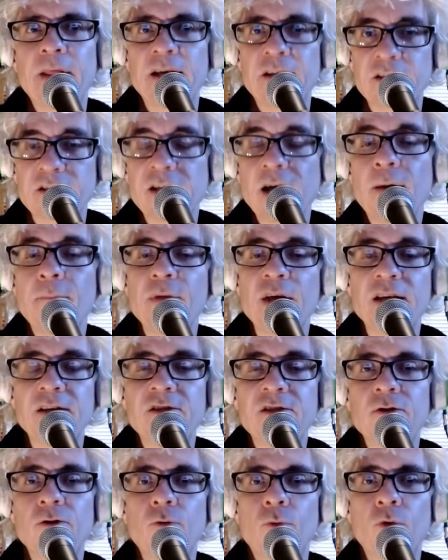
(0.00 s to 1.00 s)
has come
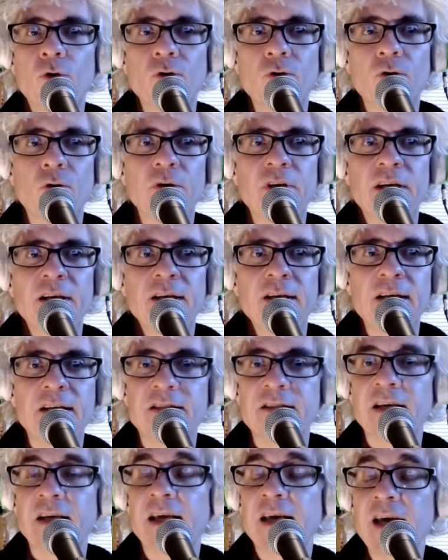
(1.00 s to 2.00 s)
into the world
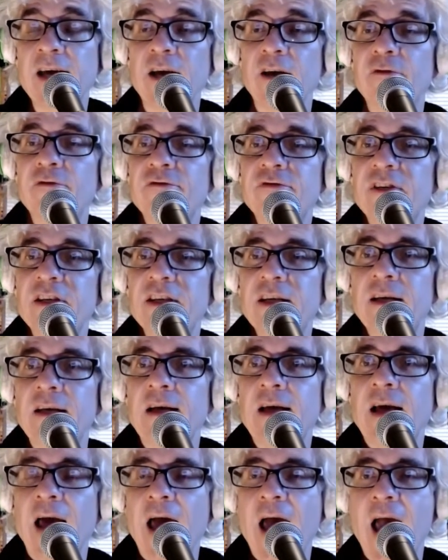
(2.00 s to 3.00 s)
is a gift,
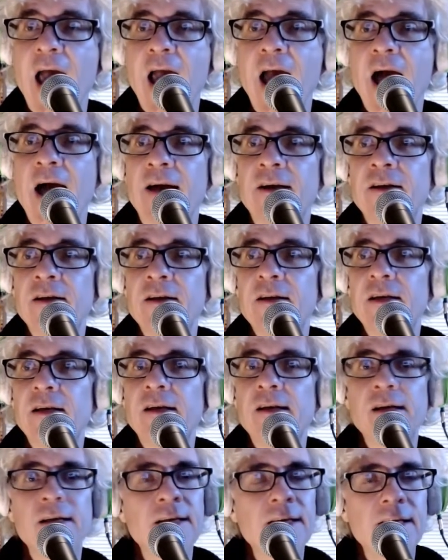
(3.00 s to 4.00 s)
and
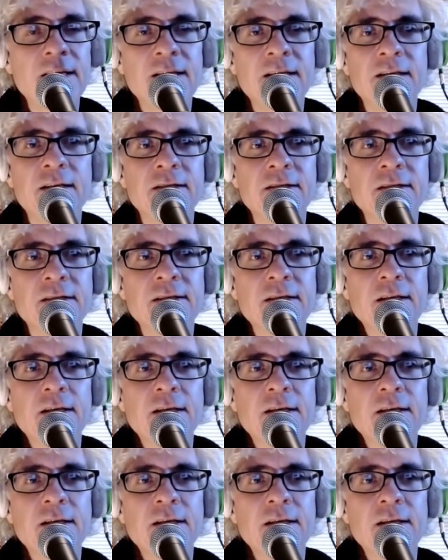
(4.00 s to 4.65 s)
it is